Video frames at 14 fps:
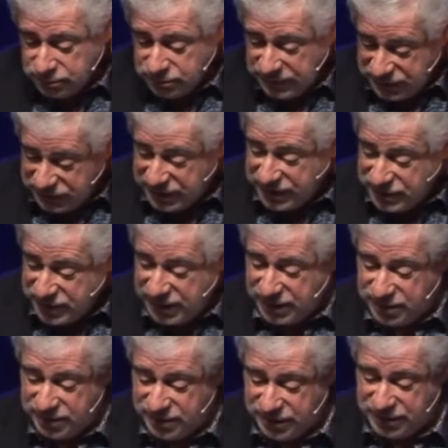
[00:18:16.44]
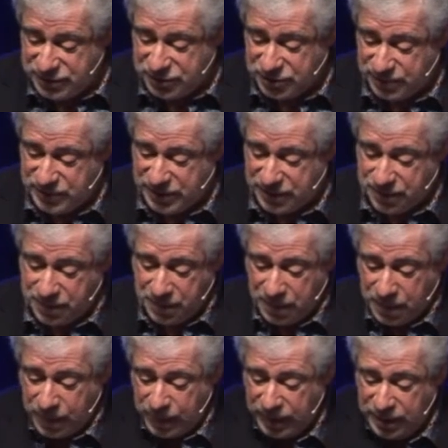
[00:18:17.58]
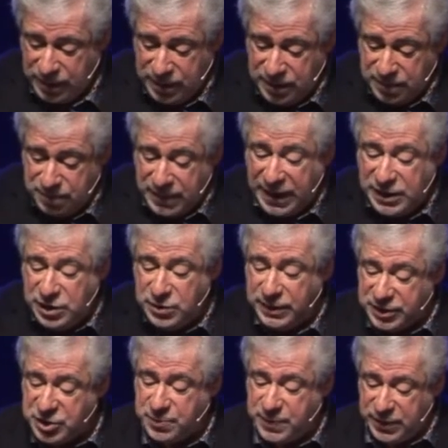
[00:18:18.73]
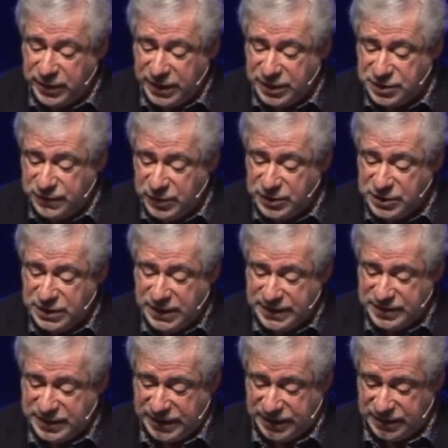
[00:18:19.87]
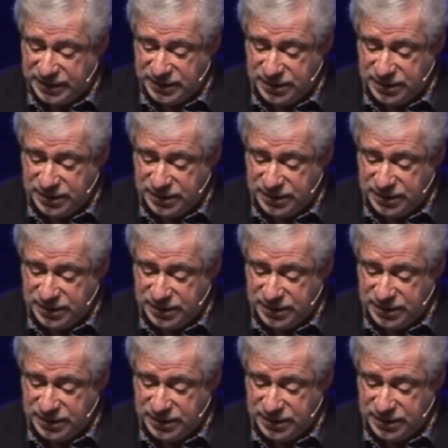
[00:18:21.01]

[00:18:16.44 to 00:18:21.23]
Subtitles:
He says here in this scripture, may you experience, verse 19,